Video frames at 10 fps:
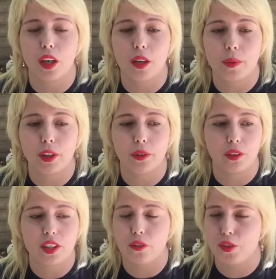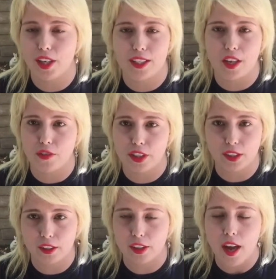I go to several dates every
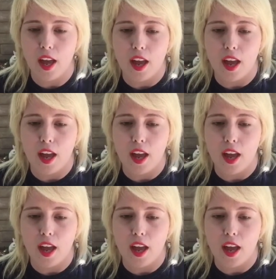year.